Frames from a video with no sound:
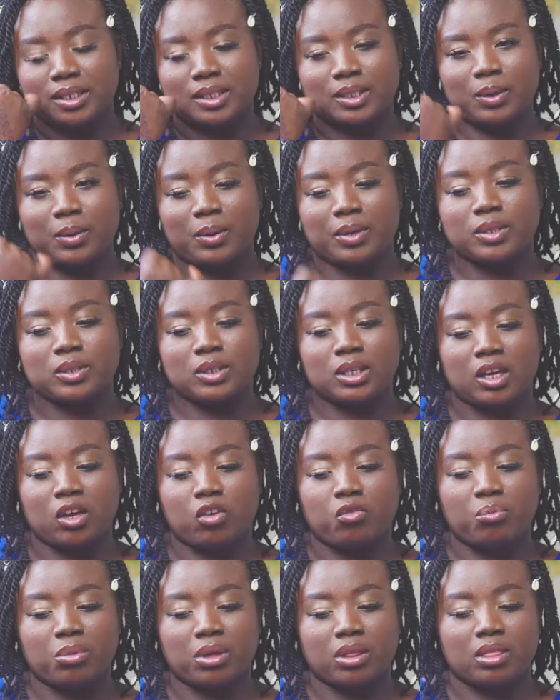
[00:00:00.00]
is going to
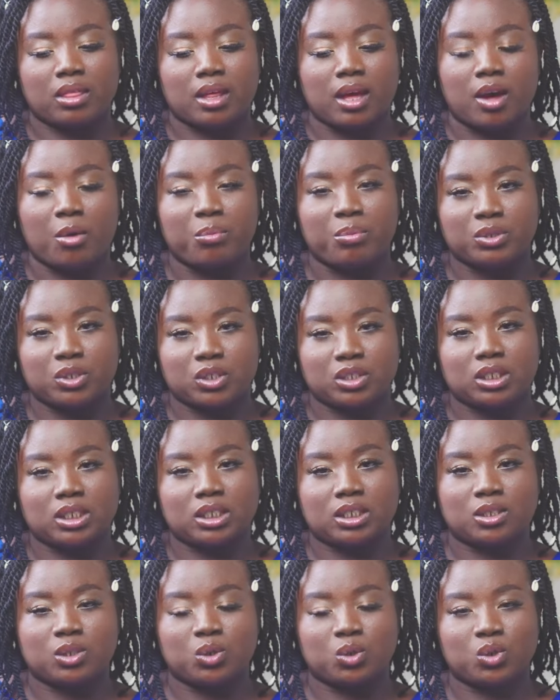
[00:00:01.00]
give me that
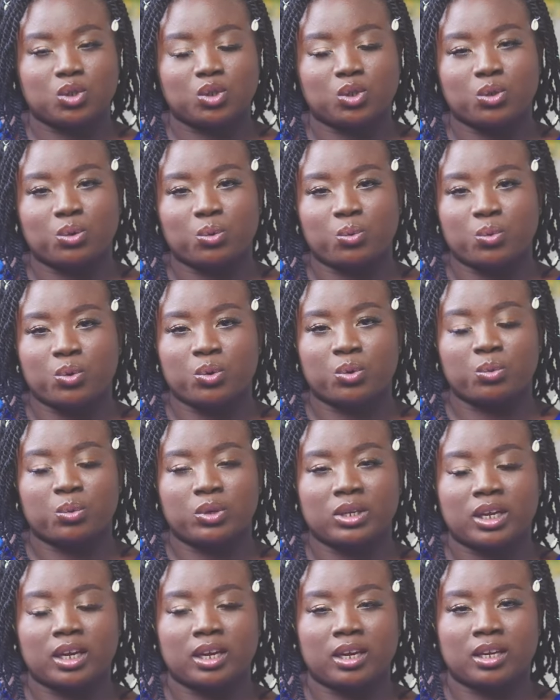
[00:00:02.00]
opportunity to show the world what I